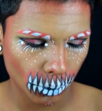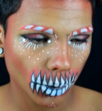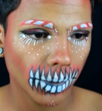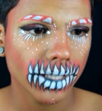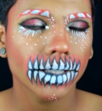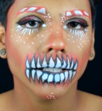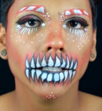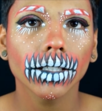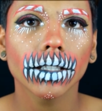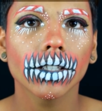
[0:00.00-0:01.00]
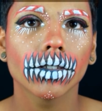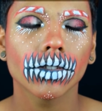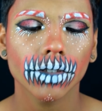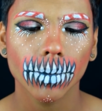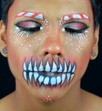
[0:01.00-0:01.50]
we're basically going to do
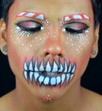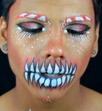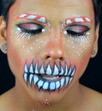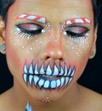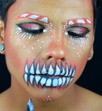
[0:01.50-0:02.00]
stripes in our neck.